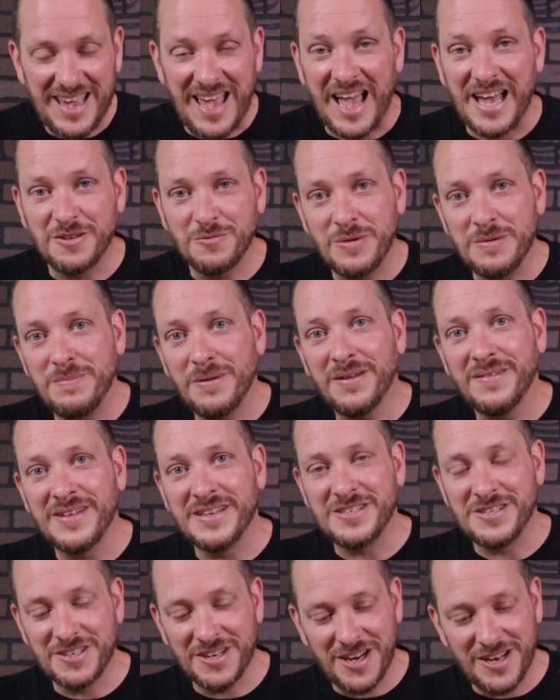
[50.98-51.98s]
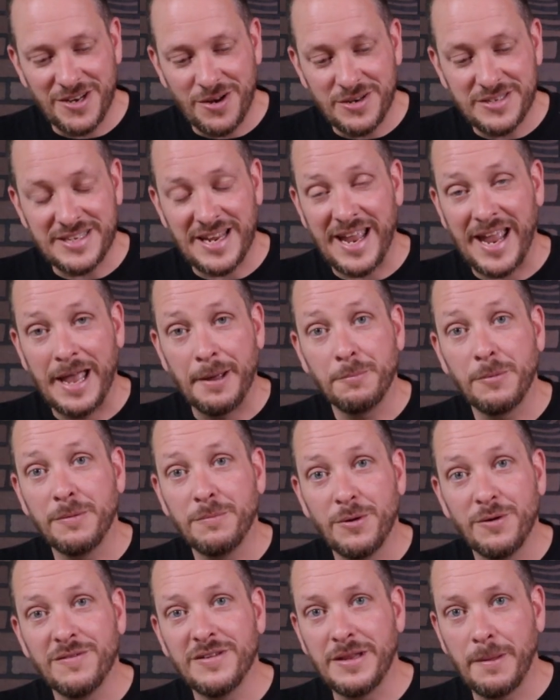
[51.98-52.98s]
As we build this, you're gonna notice I am
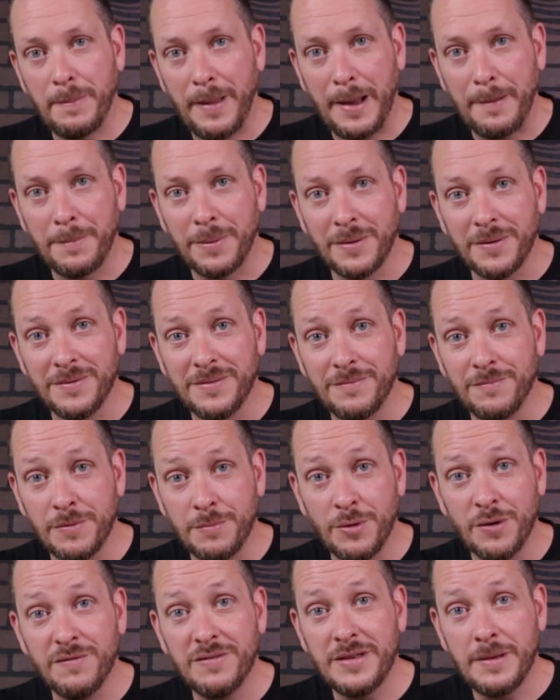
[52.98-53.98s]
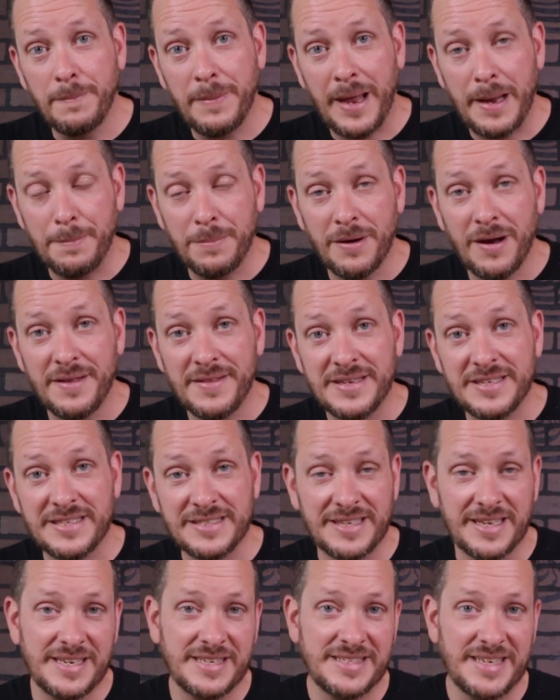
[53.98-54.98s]
removing the paper. Removing the paper on
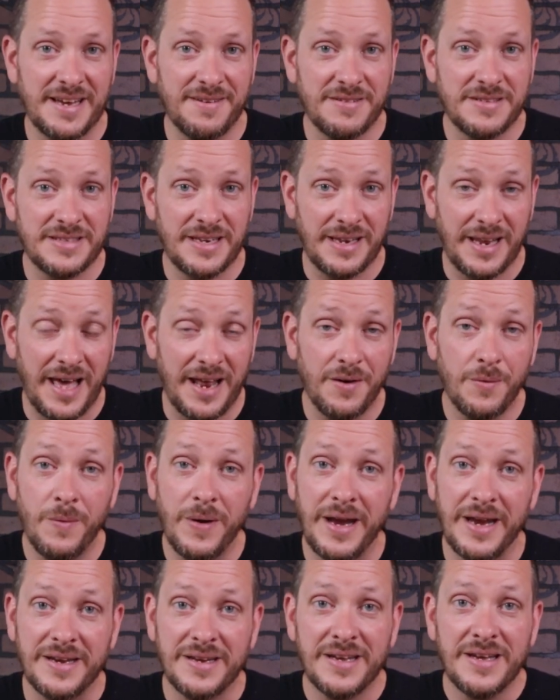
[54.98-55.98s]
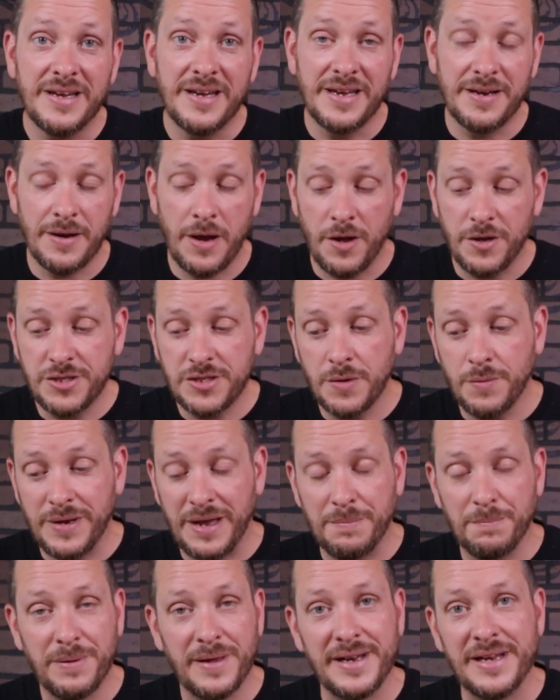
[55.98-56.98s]
this is gonna save us a lot of weight. And also we
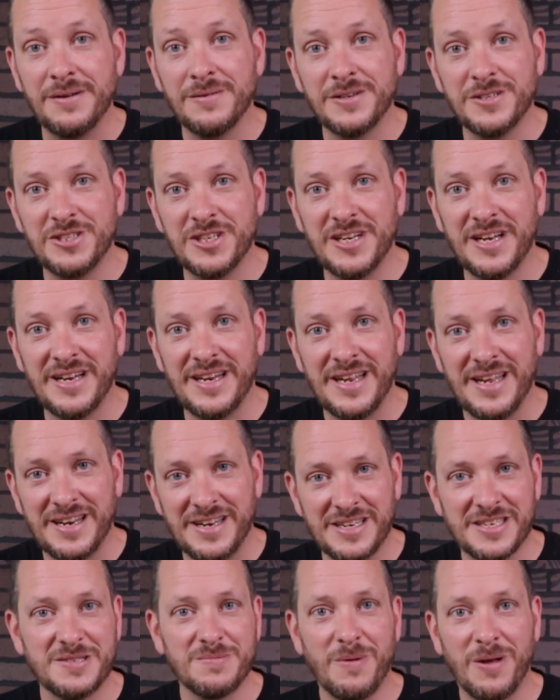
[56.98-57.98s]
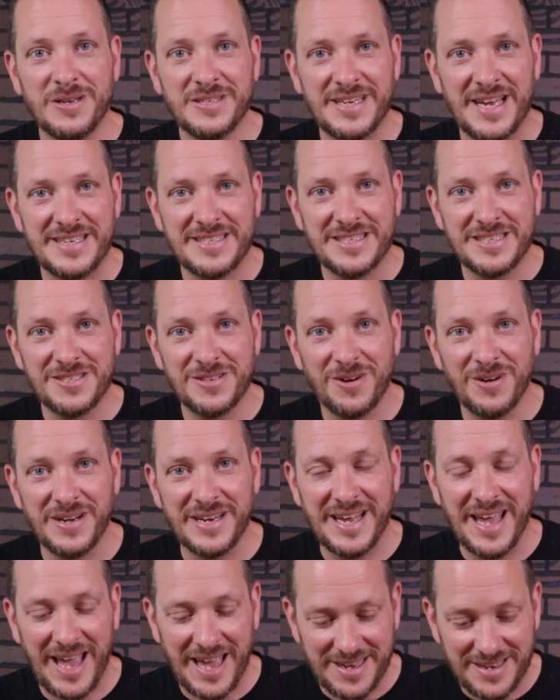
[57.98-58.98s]
have plenty of rigidity in the small size it's
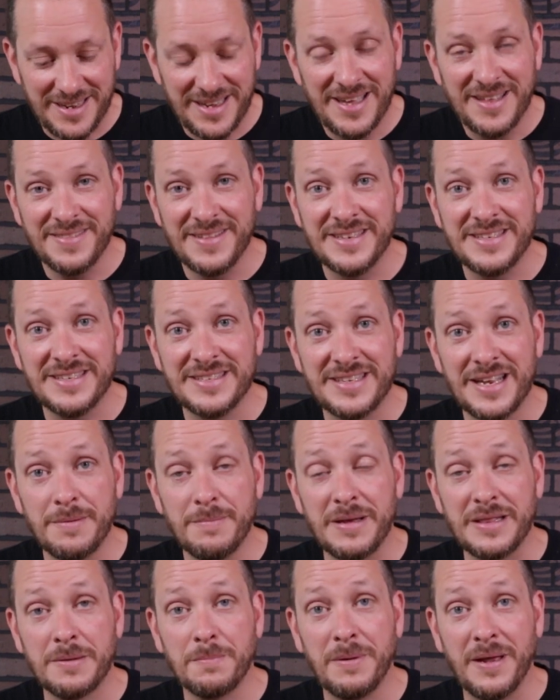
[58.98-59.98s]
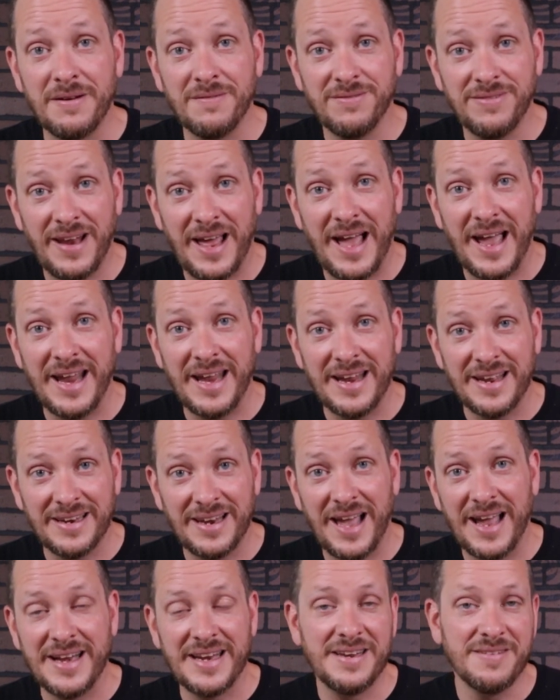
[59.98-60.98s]
already at. This is gonna make the plane fly and
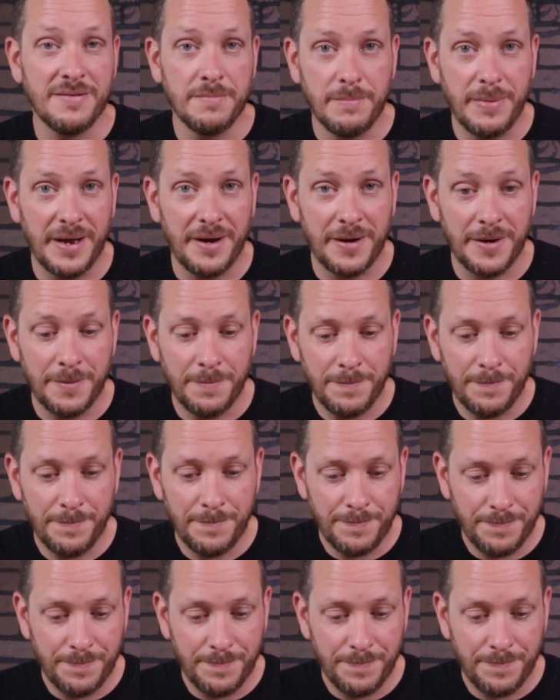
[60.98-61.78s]
glide even better.